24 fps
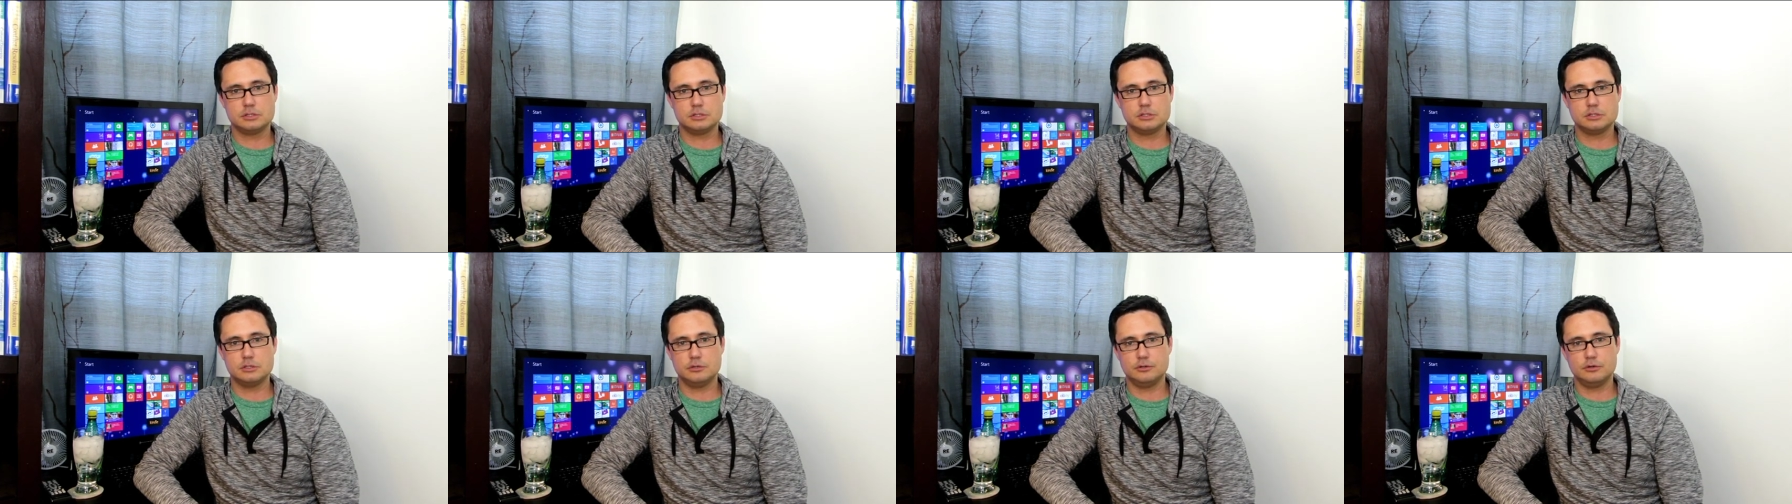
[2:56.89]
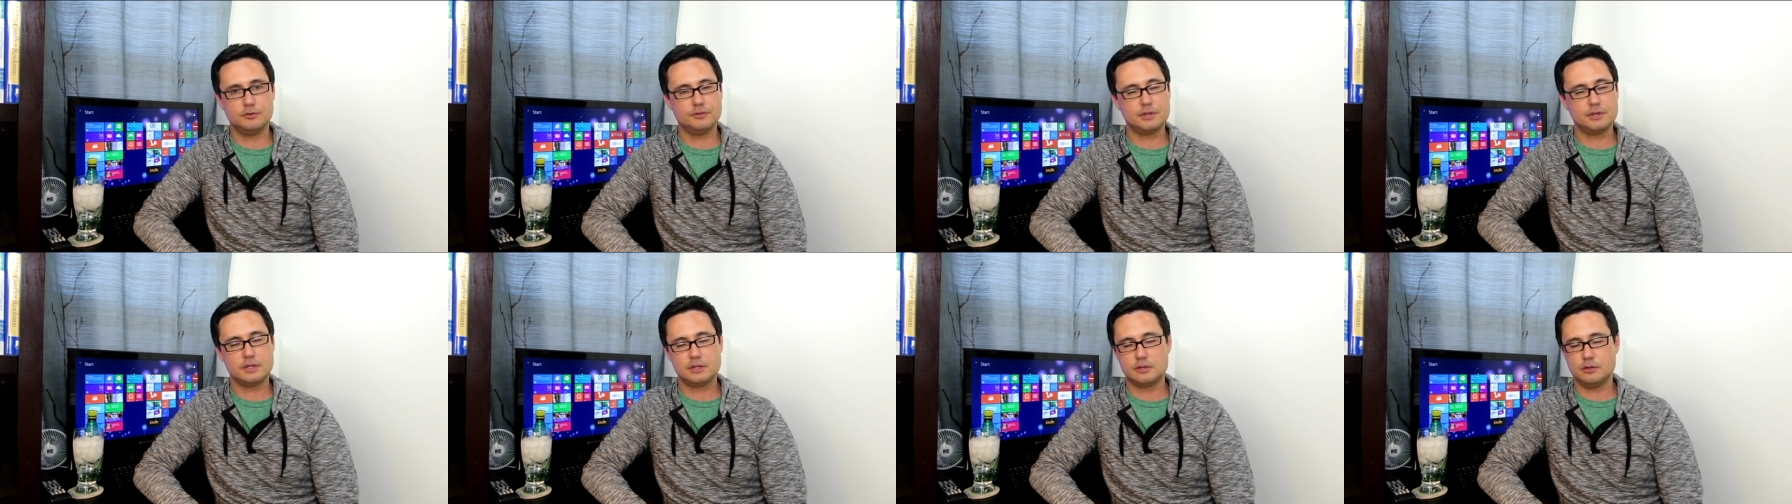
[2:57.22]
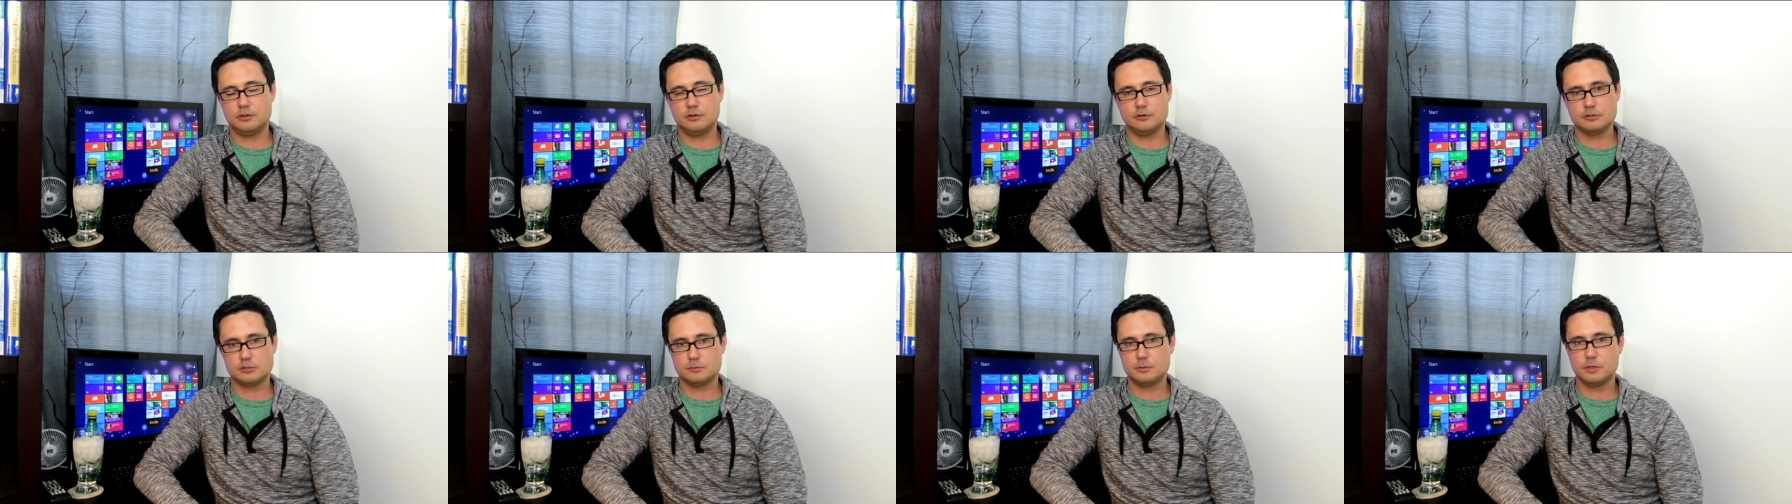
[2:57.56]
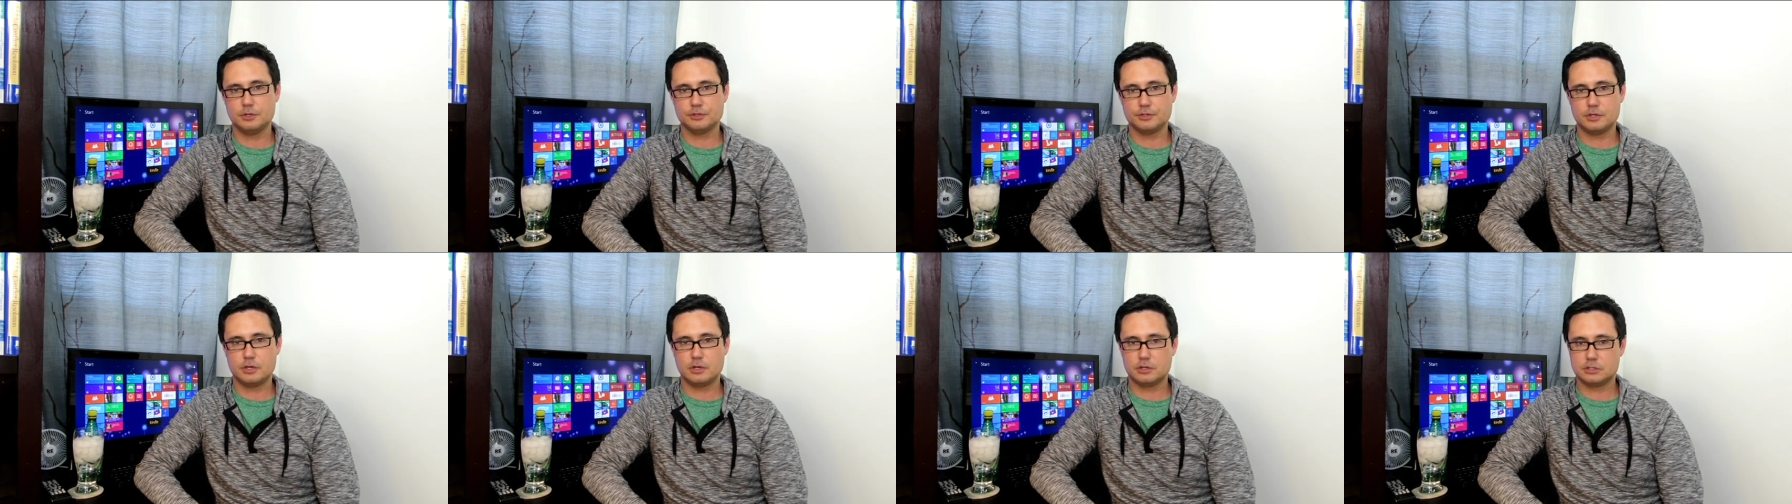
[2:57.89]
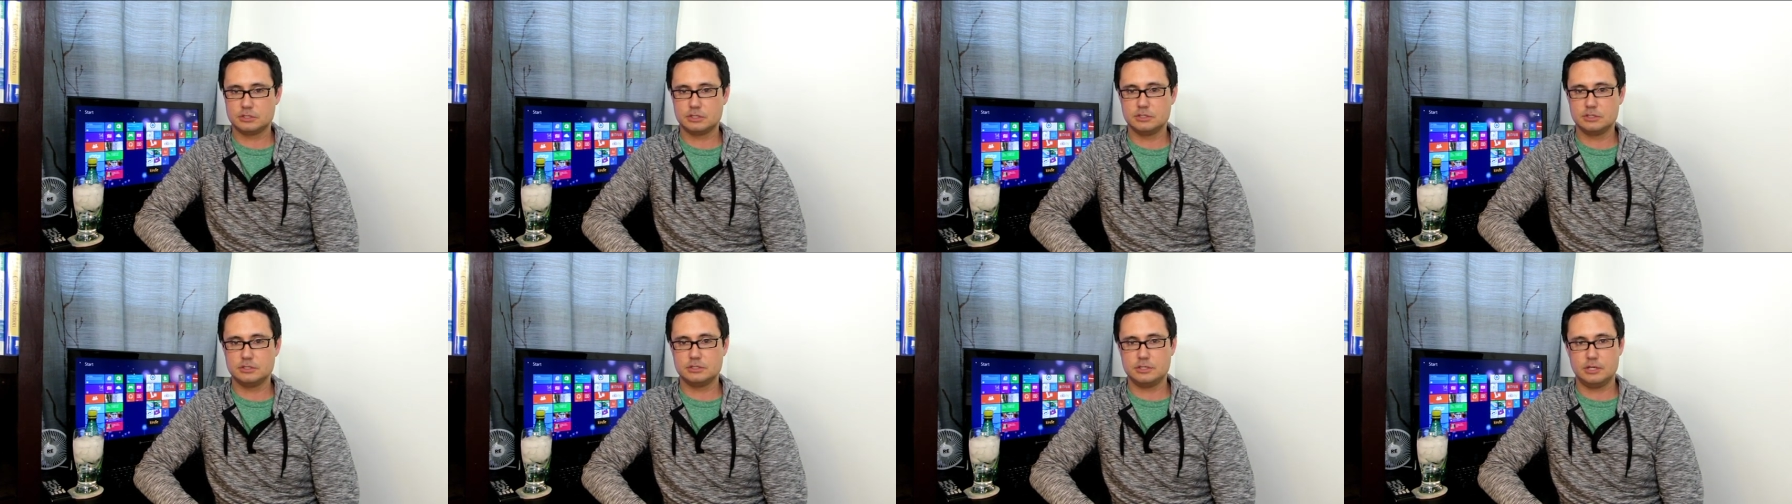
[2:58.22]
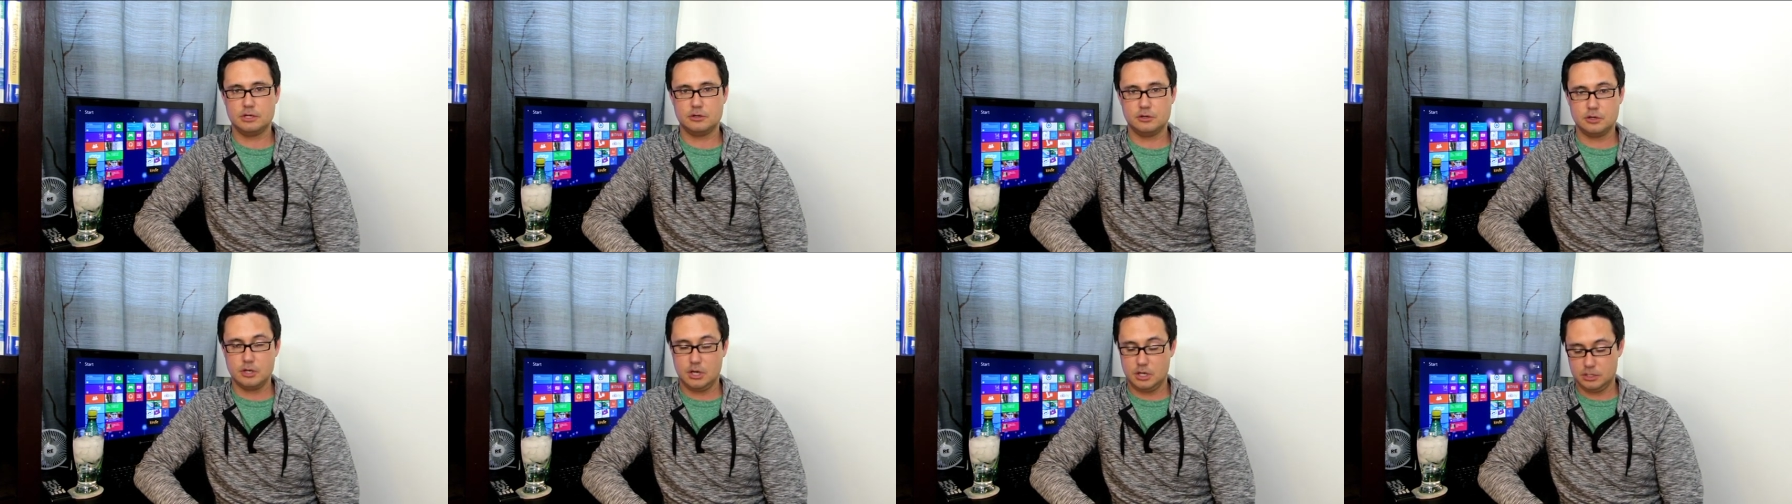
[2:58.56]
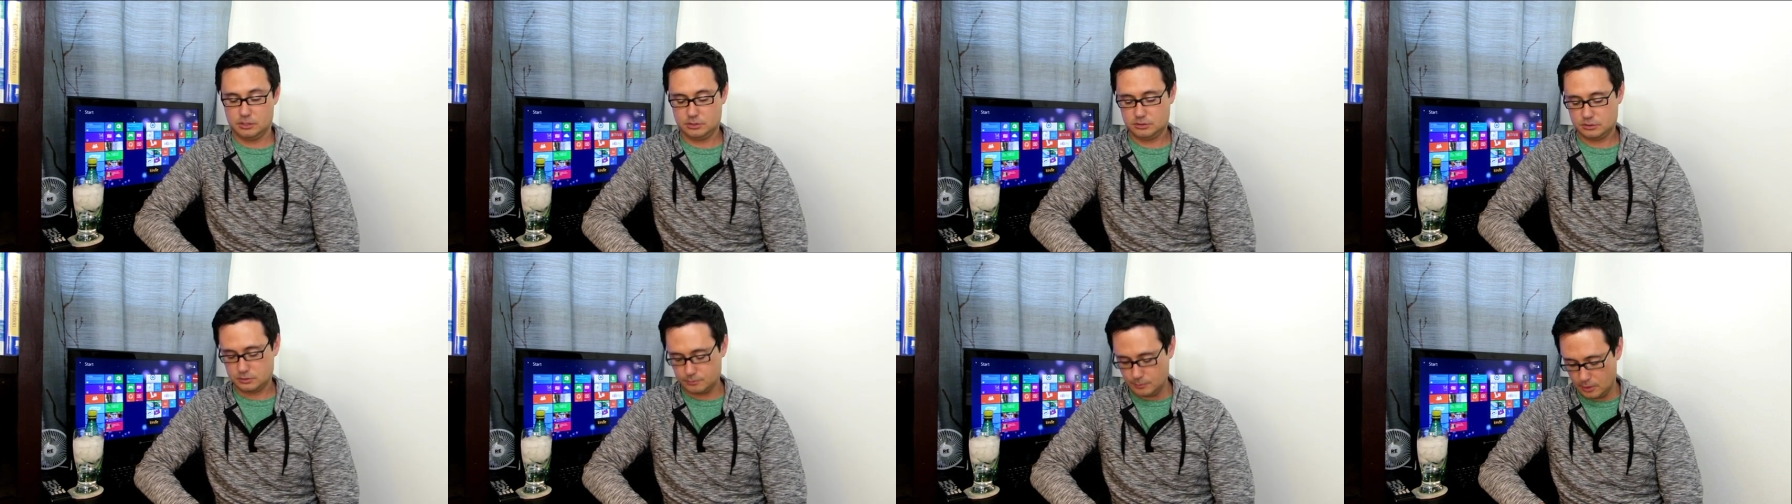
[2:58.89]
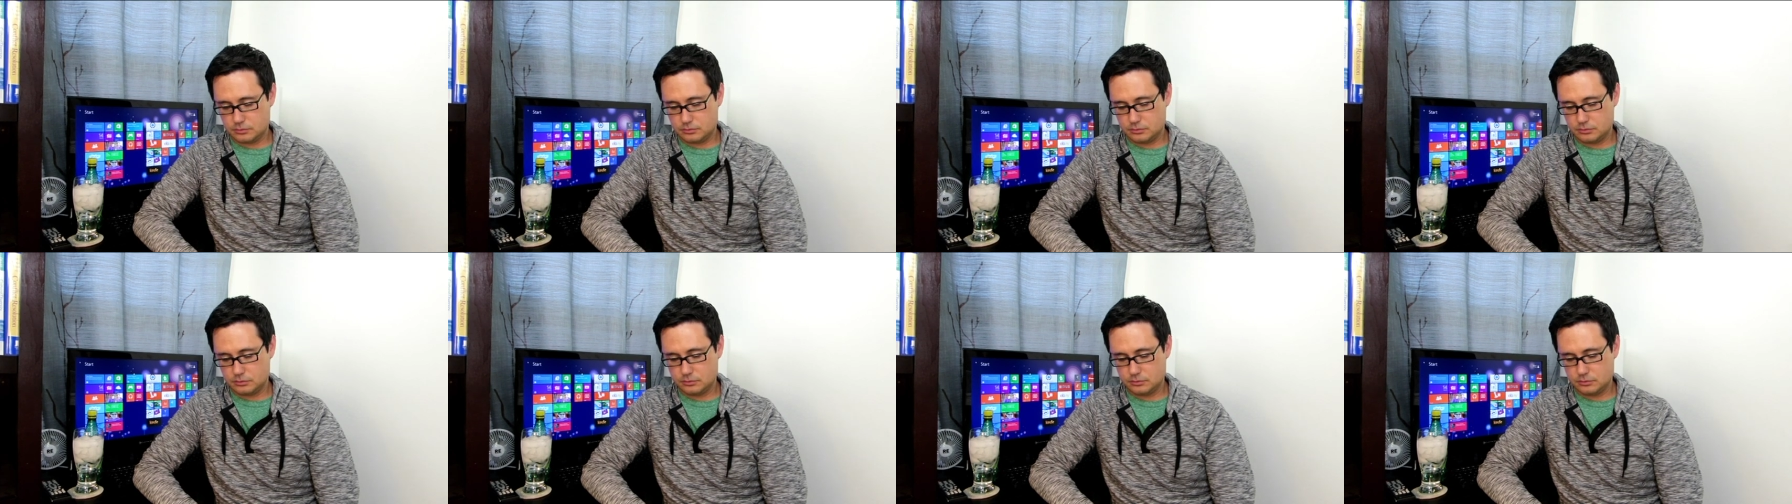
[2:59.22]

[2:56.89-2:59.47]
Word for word: So don't think that they're small dogs, because they are not small.